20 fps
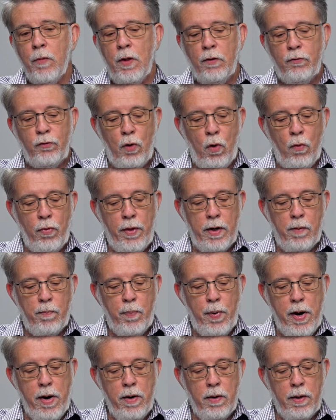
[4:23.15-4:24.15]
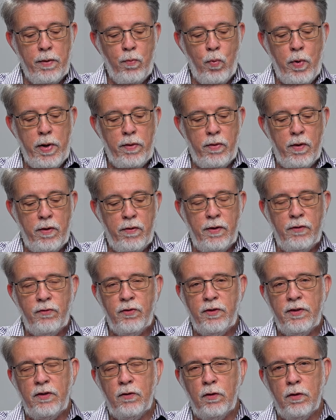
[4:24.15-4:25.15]
So that apparently we, in this
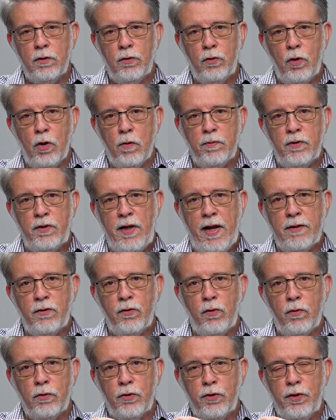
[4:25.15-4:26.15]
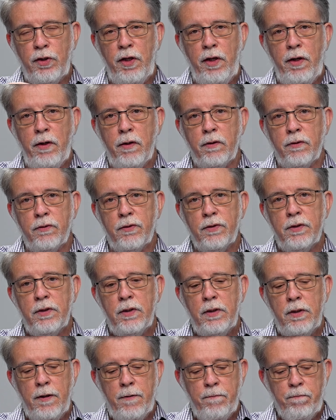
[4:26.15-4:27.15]
circumstance, there's tears.
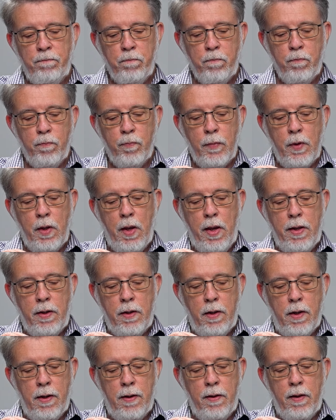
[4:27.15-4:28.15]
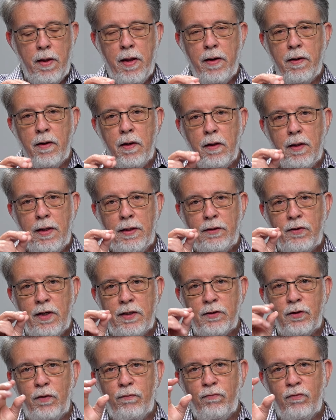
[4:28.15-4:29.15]
And, uh, and he
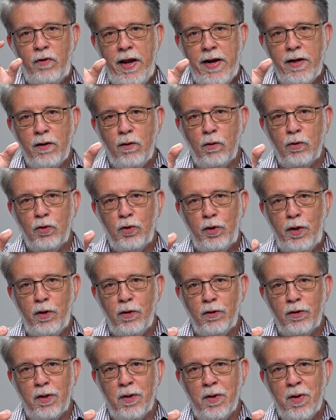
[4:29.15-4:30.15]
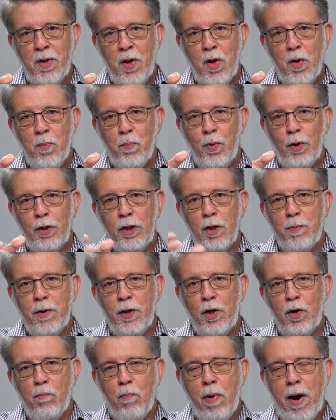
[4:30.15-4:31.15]
says, you've taken those tears and put them
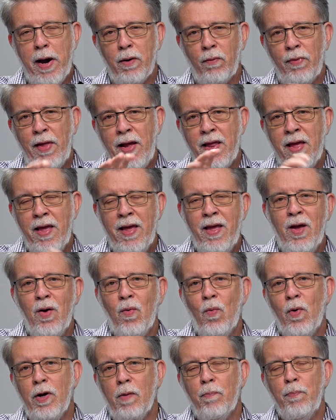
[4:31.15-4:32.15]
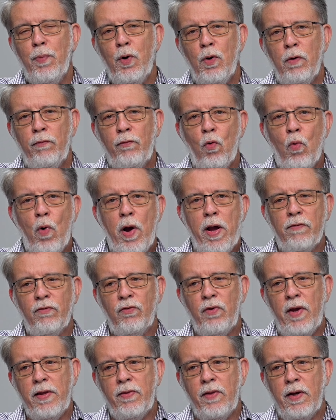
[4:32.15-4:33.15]
in your bottle. That, what a beautiful way of
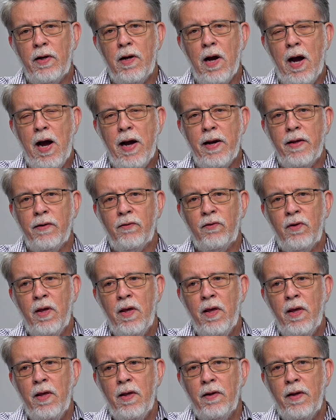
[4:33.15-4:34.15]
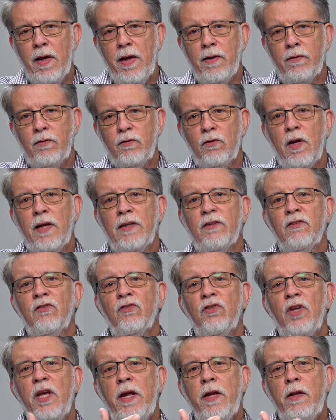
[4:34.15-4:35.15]
saying that God is, is, has
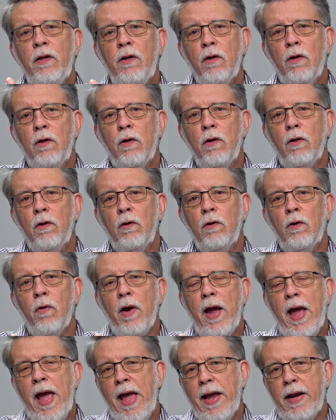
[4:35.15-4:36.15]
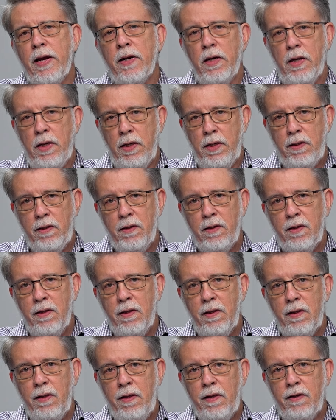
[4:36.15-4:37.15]
seen your agony.
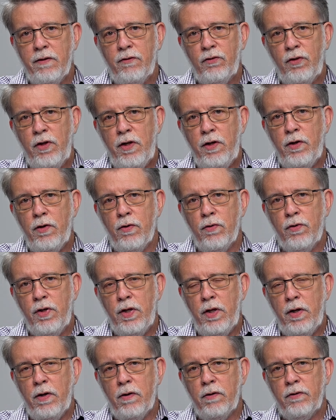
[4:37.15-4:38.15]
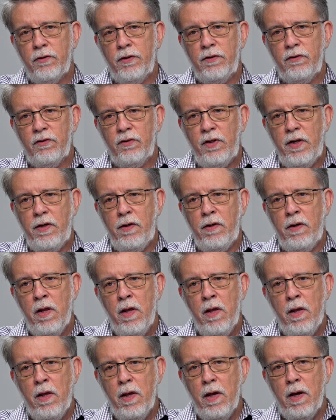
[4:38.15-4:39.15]
He has seen your tears. He's seen
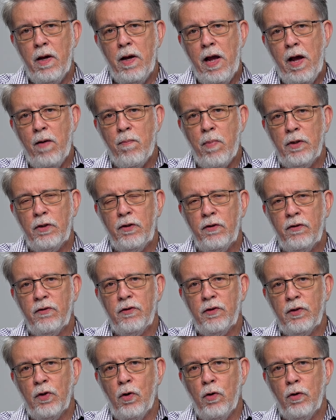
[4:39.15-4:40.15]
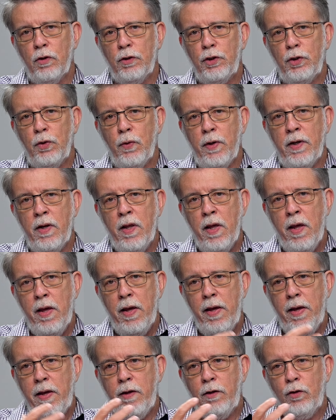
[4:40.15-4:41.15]
how much this has hurt you and
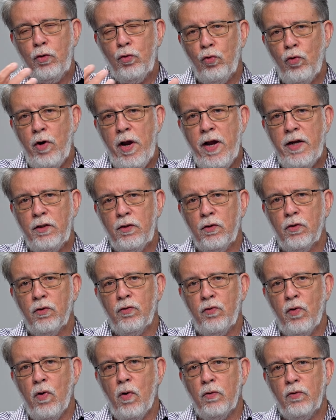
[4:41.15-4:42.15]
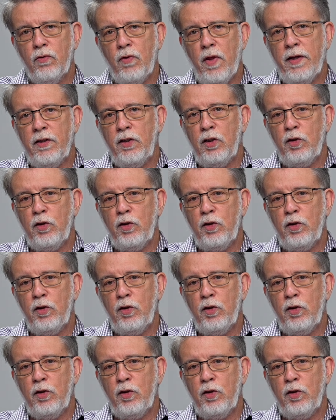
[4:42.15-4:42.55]
he treasures those things.